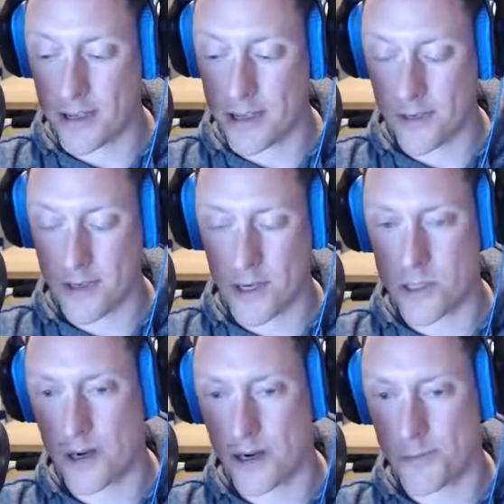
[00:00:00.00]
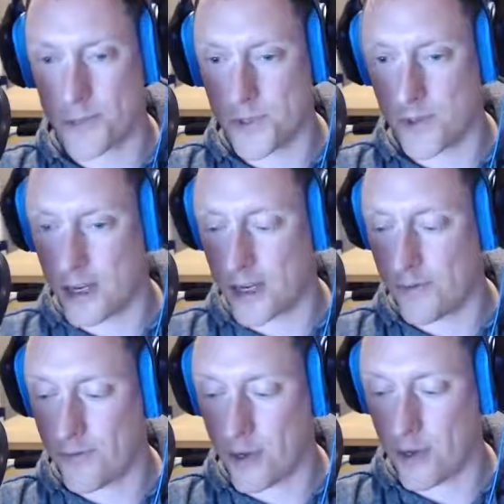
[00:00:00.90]
We're going to set it up so that
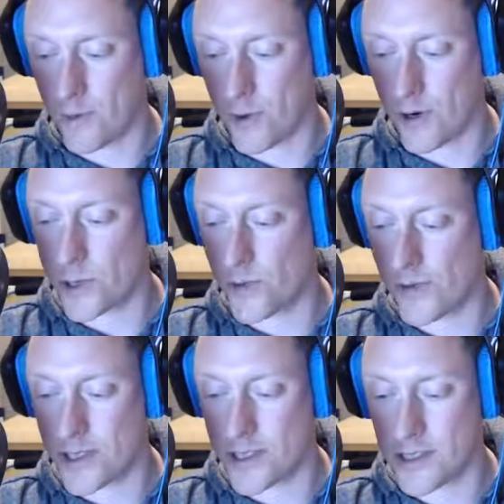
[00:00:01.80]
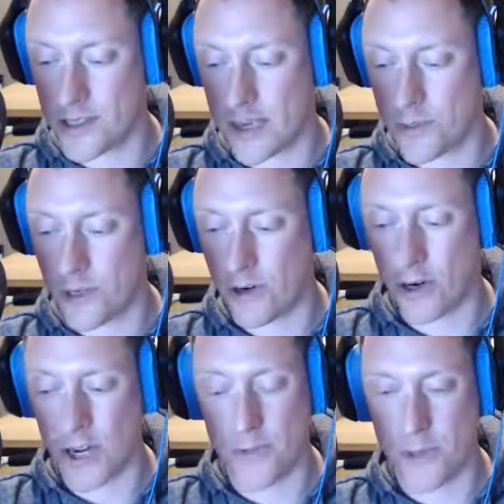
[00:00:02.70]
if one or two of us is absent or
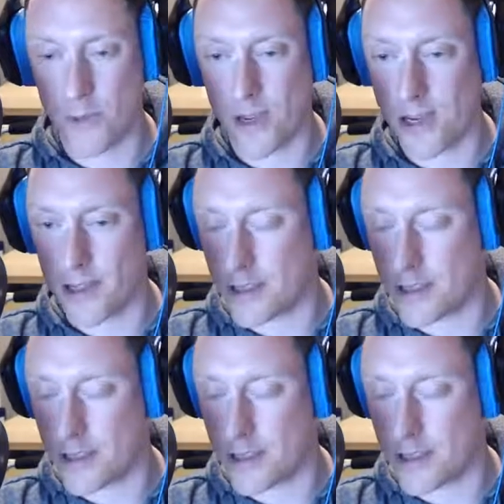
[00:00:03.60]
unable to make it,